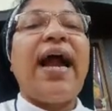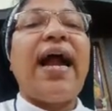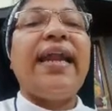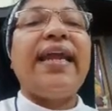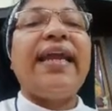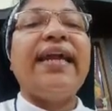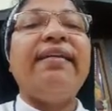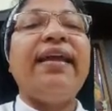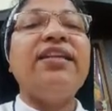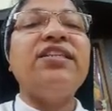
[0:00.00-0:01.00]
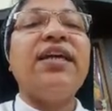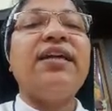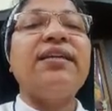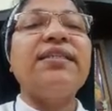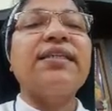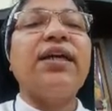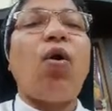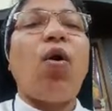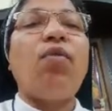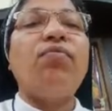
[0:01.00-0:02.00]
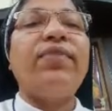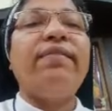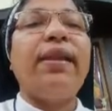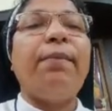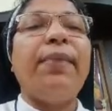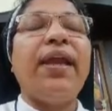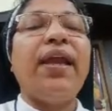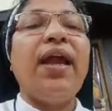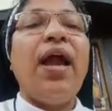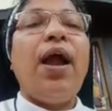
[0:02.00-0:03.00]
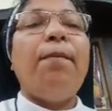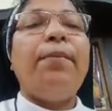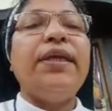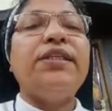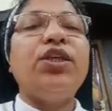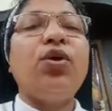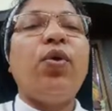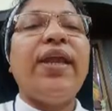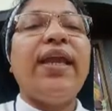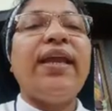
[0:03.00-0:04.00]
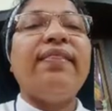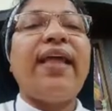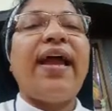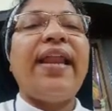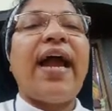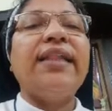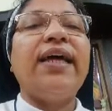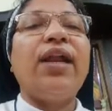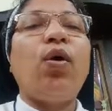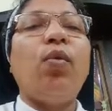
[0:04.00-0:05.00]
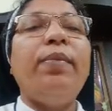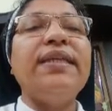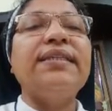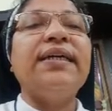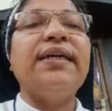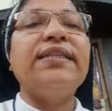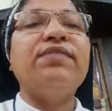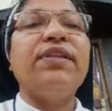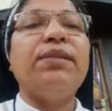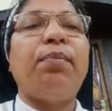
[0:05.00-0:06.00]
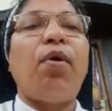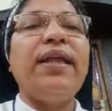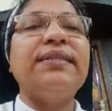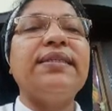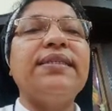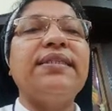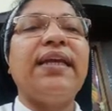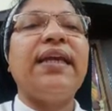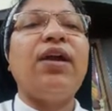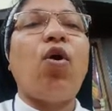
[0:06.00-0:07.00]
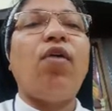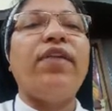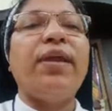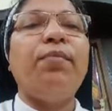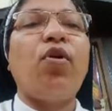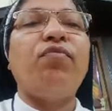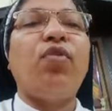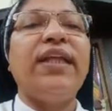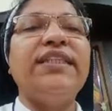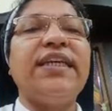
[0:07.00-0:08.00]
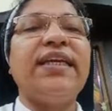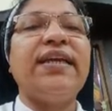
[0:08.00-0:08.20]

had a great risk of developing PCOD than other obese girls with polycystic ovary morphology.